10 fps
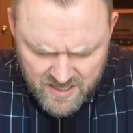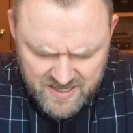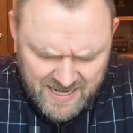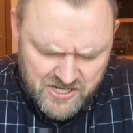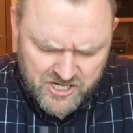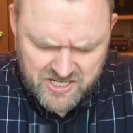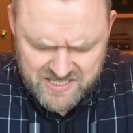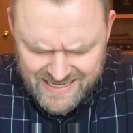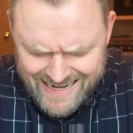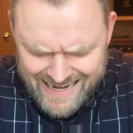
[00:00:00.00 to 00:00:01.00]
teach us
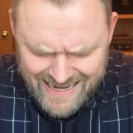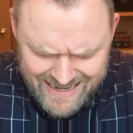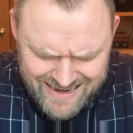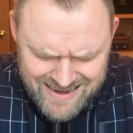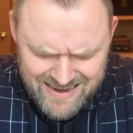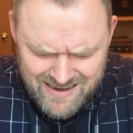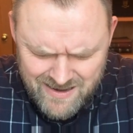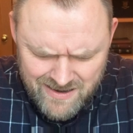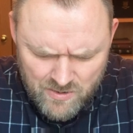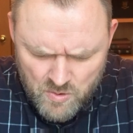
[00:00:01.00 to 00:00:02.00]
today
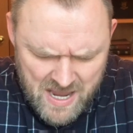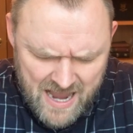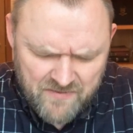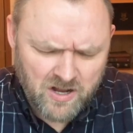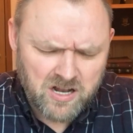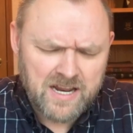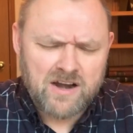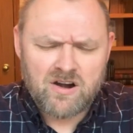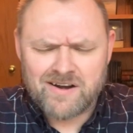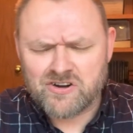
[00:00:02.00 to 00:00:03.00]
we have
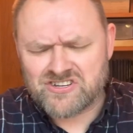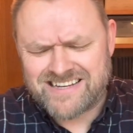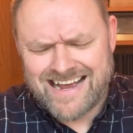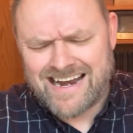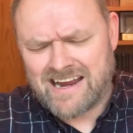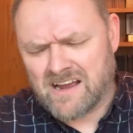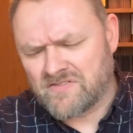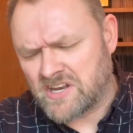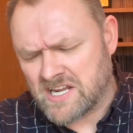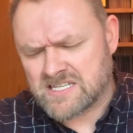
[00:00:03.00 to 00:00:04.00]
clear understanding of
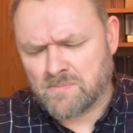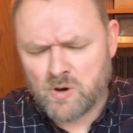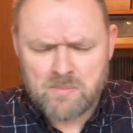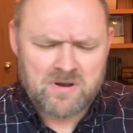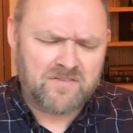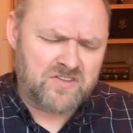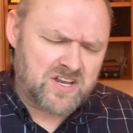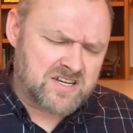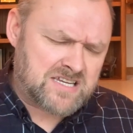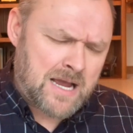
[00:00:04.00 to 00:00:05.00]
the disappointment of the
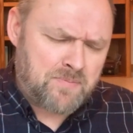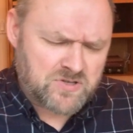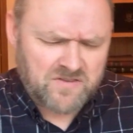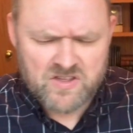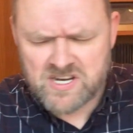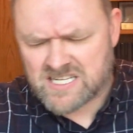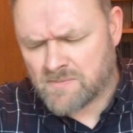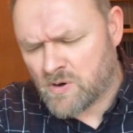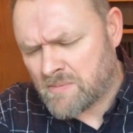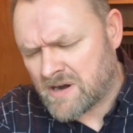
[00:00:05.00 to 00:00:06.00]
disciples, of the
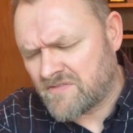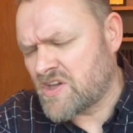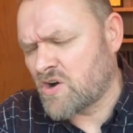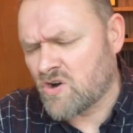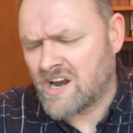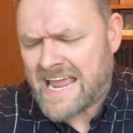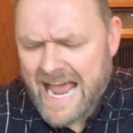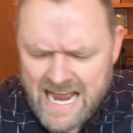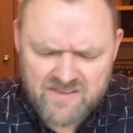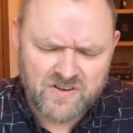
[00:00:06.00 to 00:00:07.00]
disappointment of the early
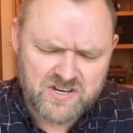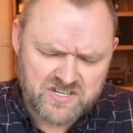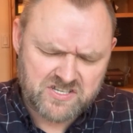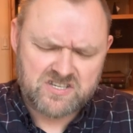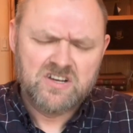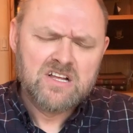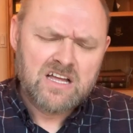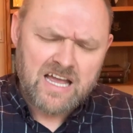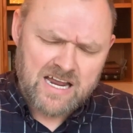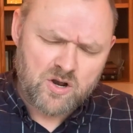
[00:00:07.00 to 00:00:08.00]
Adventists,
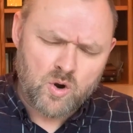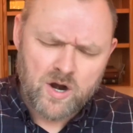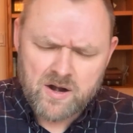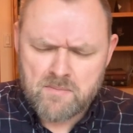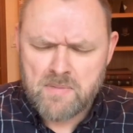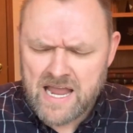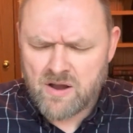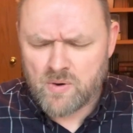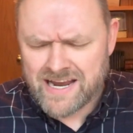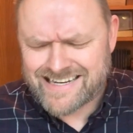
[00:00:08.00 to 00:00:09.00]
and Lord, may
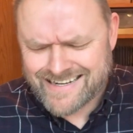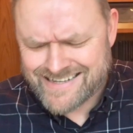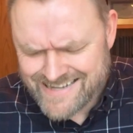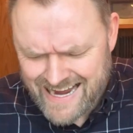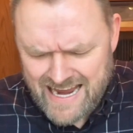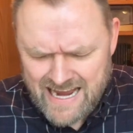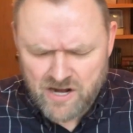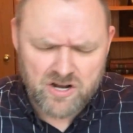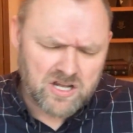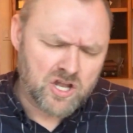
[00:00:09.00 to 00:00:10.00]
we
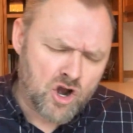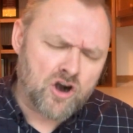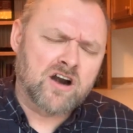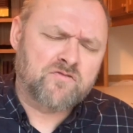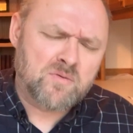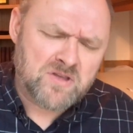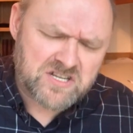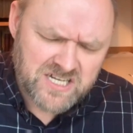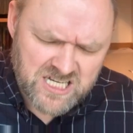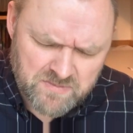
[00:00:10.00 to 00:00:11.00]
today learn from
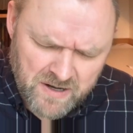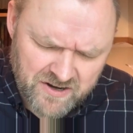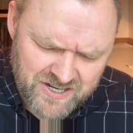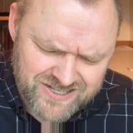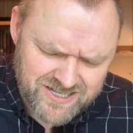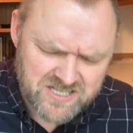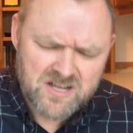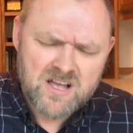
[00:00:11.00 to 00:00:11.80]
these experiences.